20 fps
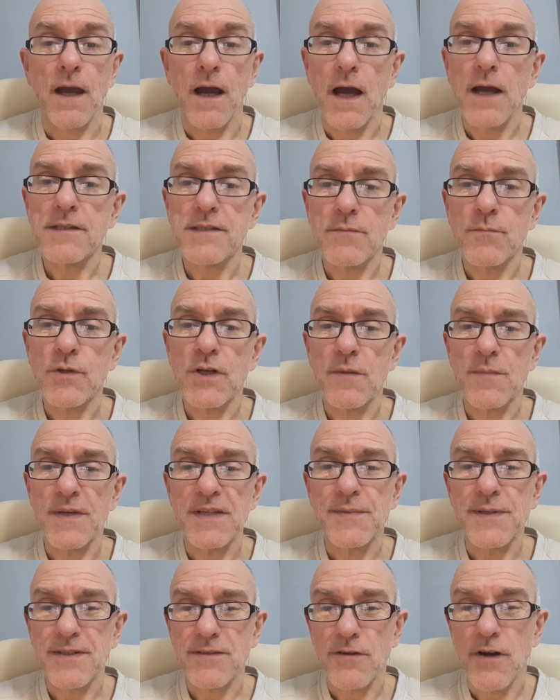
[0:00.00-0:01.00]
either when I
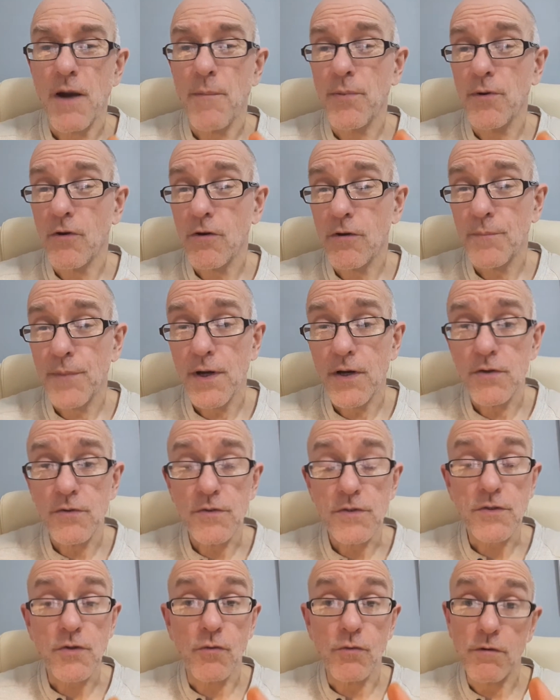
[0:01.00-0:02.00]
mean if it's got a blog
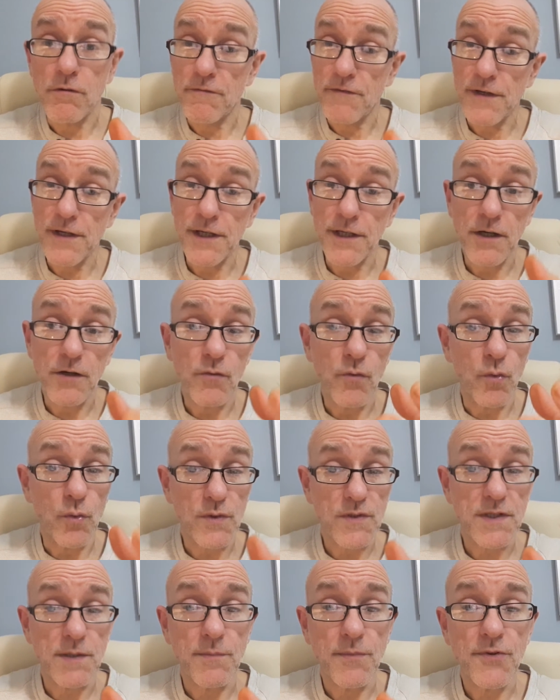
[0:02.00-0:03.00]
post or a video
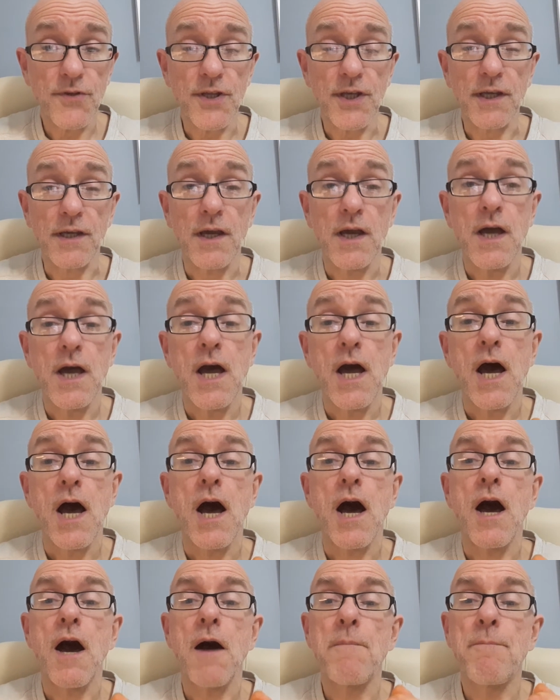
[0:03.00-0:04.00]
or something
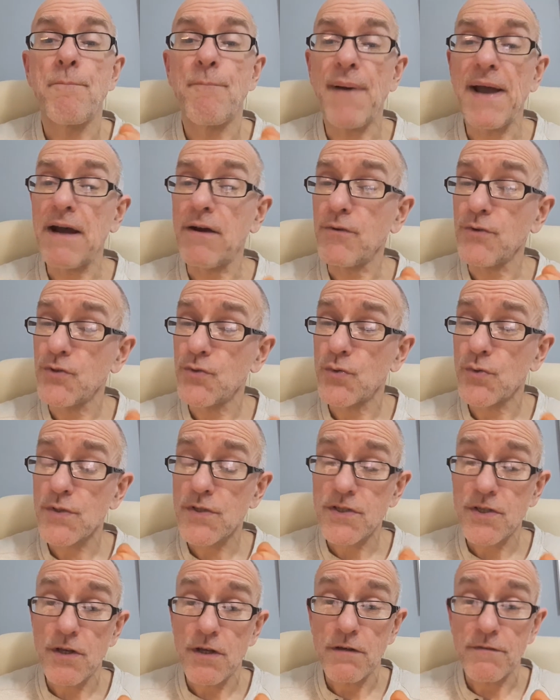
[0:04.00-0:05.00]
about your
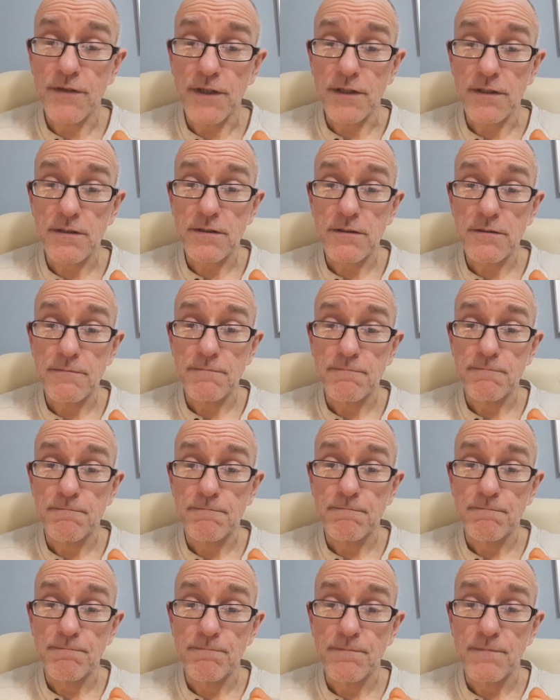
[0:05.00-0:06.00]
service.
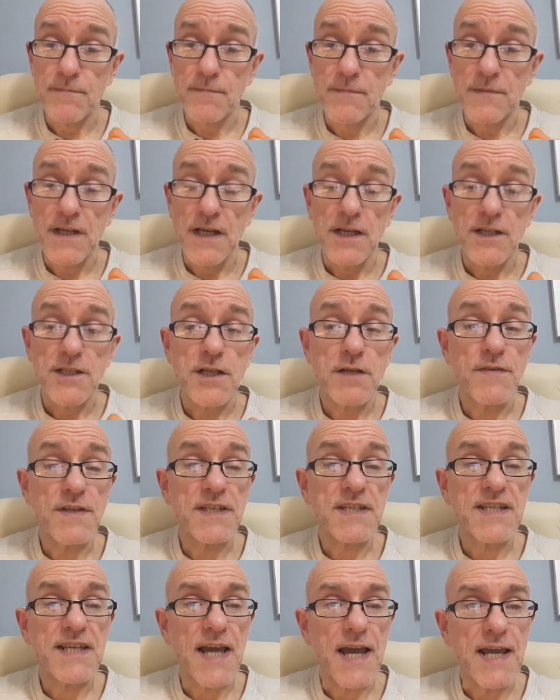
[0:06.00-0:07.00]
So if
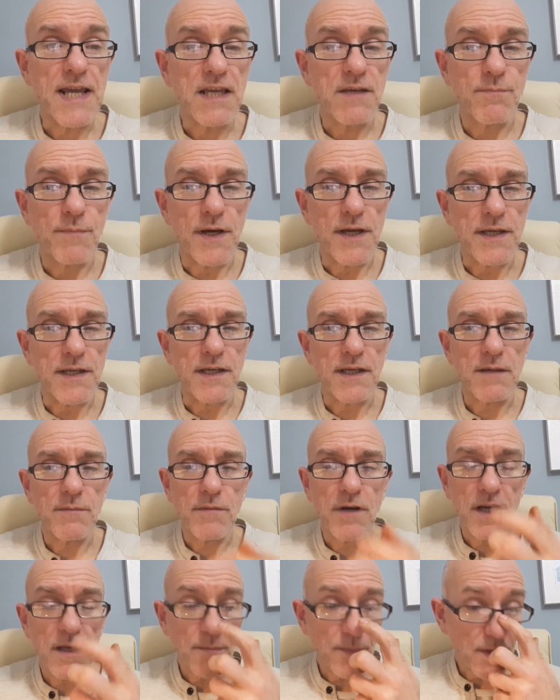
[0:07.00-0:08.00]
it's cake making, it
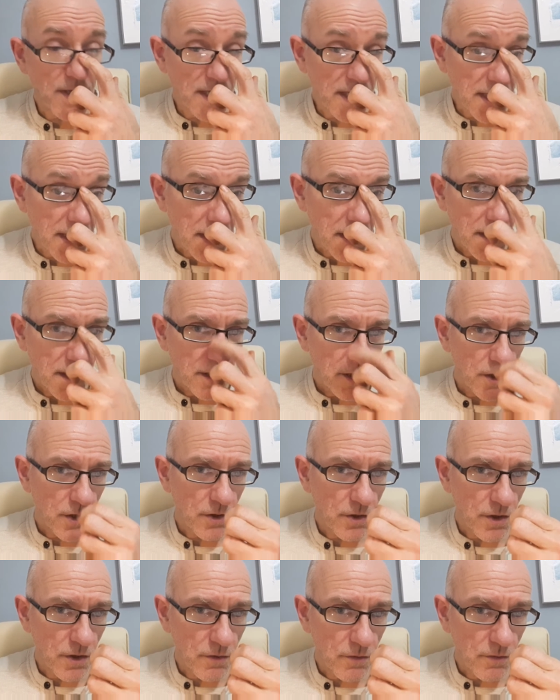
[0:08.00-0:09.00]
might be,
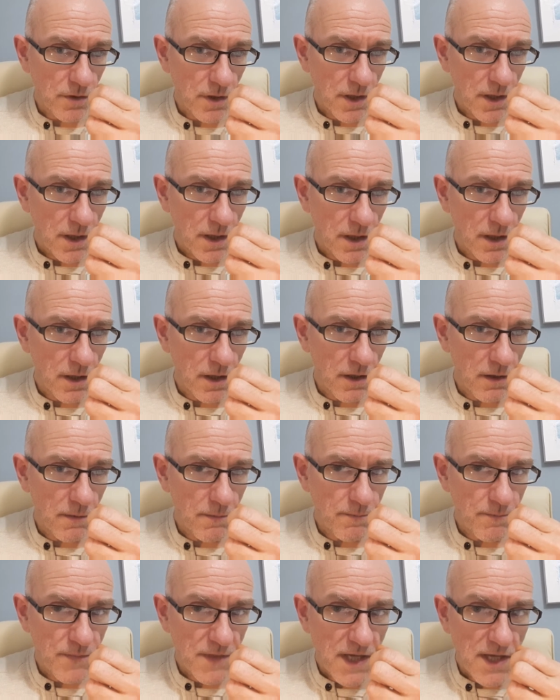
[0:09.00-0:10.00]

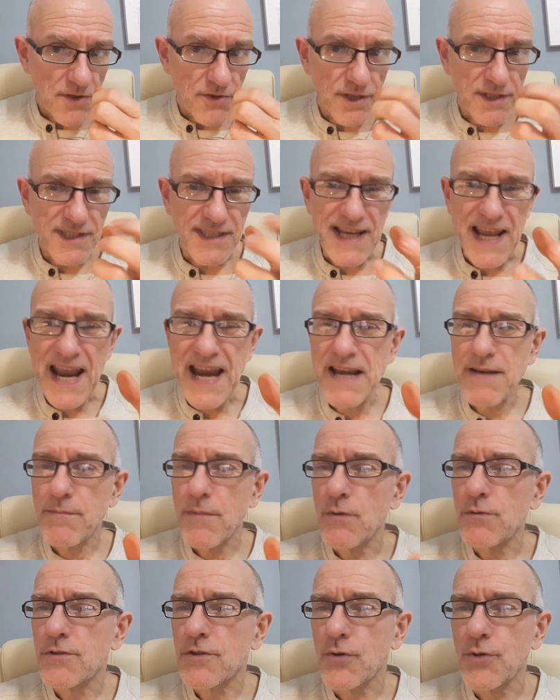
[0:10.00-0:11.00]
the 10
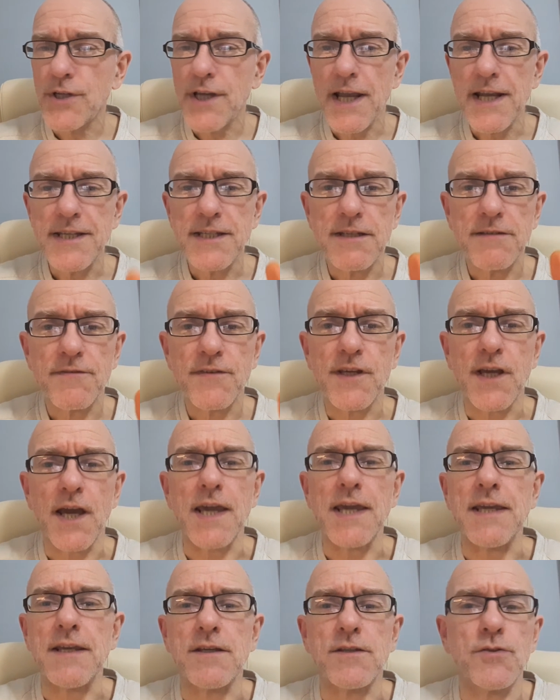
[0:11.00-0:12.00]
most creative
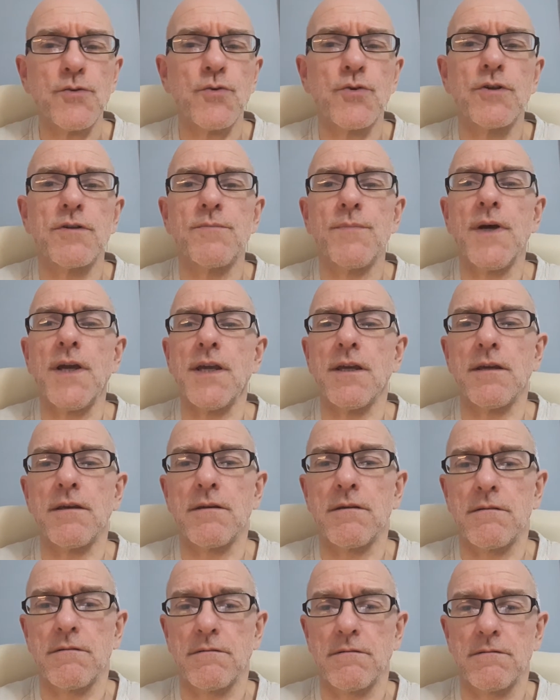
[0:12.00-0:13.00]
cakes you could
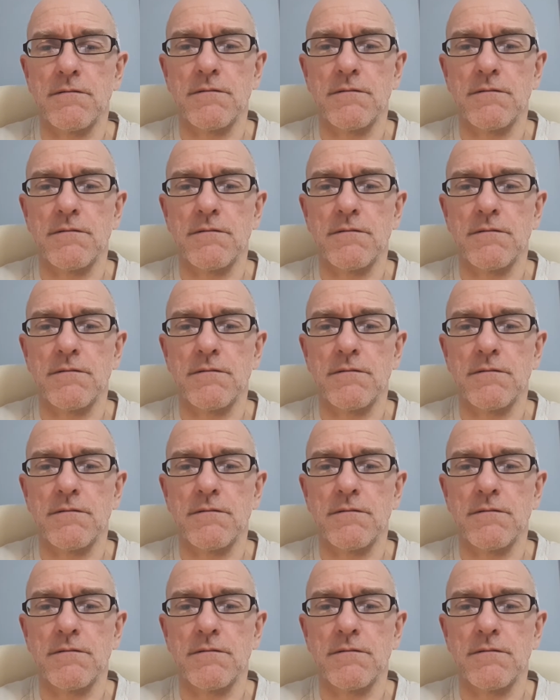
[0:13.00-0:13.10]
make.